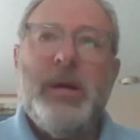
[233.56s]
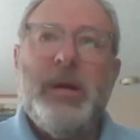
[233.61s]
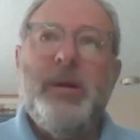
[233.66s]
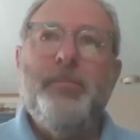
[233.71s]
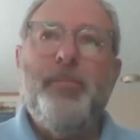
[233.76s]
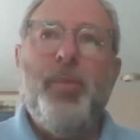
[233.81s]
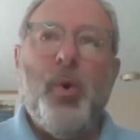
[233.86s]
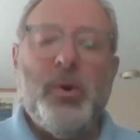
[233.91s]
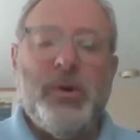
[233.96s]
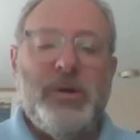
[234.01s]

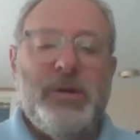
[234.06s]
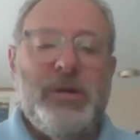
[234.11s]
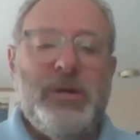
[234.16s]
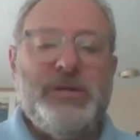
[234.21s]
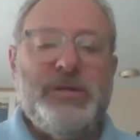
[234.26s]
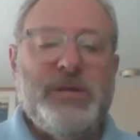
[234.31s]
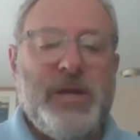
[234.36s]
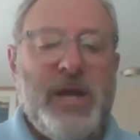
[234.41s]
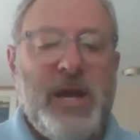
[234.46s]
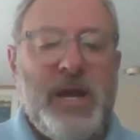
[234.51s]
Importantly,
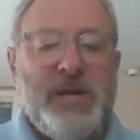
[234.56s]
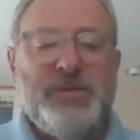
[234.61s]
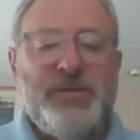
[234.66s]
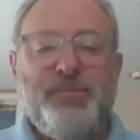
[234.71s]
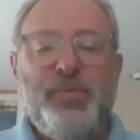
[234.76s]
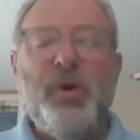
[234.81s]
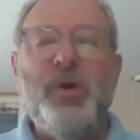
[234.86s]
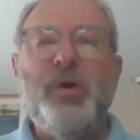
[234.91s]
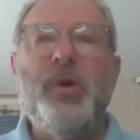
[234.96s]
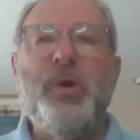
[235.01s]
today's
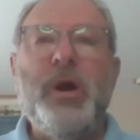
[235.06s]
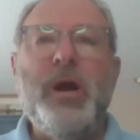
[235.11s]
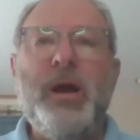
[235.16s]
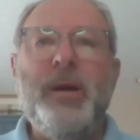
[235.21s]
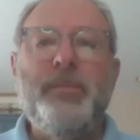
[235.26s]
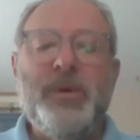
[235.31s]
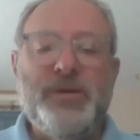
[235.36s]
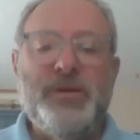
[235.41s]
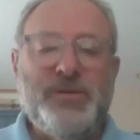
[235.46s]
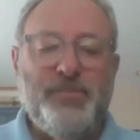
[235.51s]

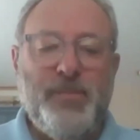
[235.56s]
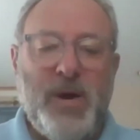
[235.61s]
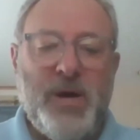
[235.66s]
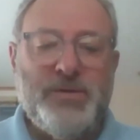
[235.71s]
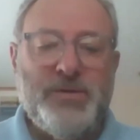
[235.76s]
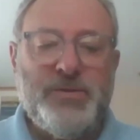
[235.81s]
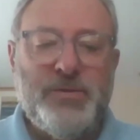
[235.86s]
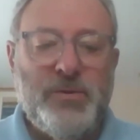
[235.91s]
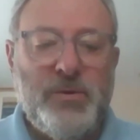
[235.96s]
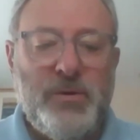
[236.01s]
program is
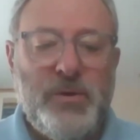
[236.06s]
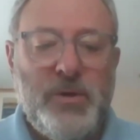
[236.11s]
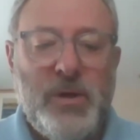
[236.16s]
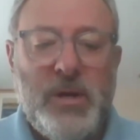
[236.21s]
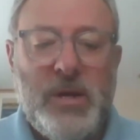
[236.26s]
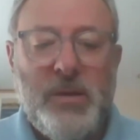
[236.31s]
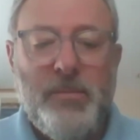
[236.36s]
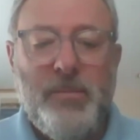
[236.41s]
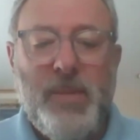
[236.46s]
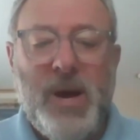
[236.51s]
sponsored
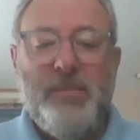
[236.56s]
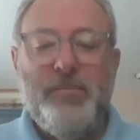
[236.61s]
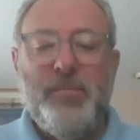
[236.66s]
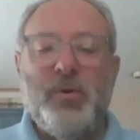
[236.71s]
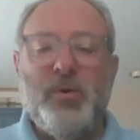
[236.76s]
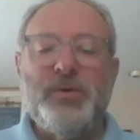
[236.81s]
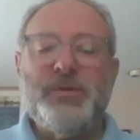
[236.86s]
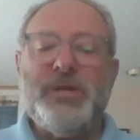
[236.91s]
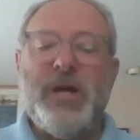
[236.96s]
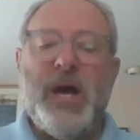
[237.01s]
by
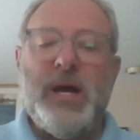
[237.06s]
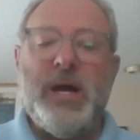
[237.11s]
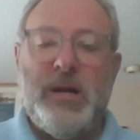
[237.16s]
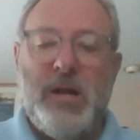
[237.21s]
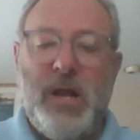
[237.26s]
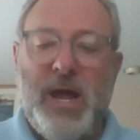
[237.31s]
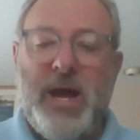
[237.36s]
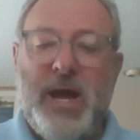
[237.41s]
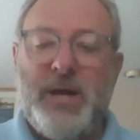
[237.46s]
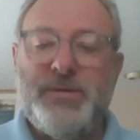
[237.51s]
Bullseye
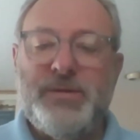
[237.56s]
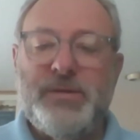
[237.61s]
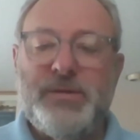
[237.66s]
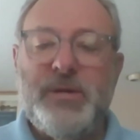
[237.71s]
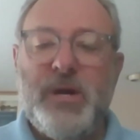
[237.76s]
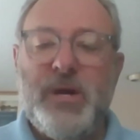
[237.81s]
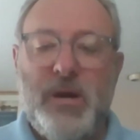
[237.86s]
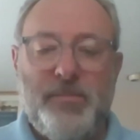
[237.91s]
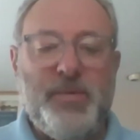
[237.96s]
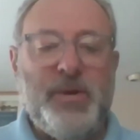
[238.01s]
Glass
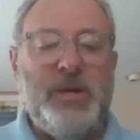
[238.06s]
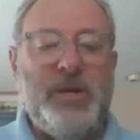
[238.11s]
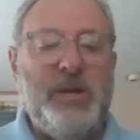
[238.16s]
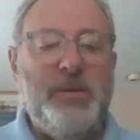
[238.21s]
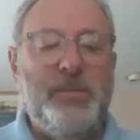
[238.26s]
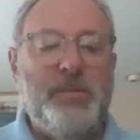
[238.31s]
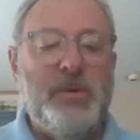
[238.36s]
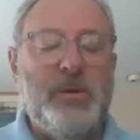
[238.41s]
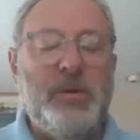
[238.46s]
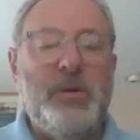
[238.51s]
Company.
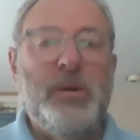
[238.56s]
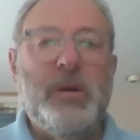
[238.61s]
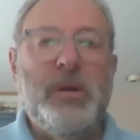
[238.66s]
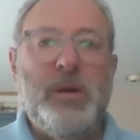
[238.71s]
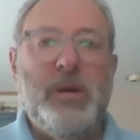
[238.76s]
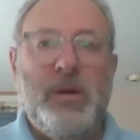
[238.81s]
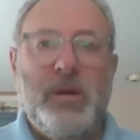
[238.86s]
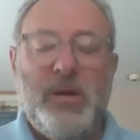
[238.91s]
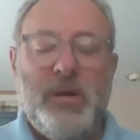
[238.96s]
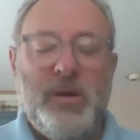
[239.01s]

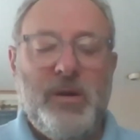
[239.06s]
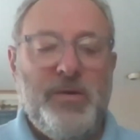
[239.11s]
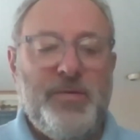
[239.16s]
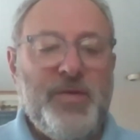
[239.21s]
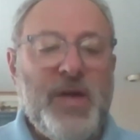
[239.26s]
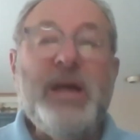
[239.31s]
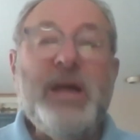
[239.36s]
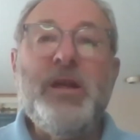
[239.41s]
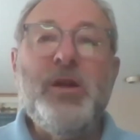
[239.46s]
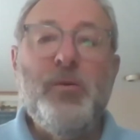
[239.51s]

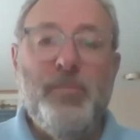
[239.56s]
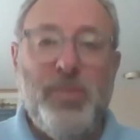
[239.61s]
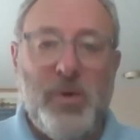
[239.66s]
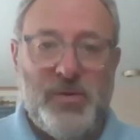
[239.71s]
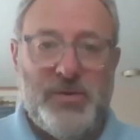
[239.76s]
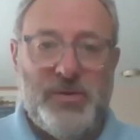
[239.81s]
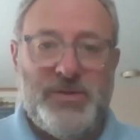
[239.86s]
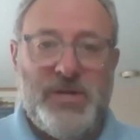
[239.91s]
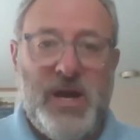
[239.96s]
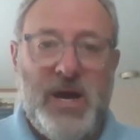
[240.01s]
Thank you,
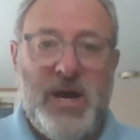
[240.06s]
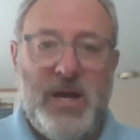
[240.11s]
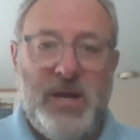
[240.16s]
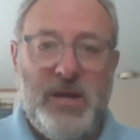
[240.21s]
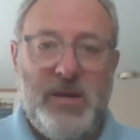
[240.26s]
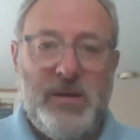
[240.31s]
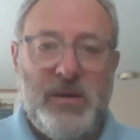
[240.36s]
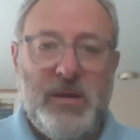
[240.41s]
Bullseye.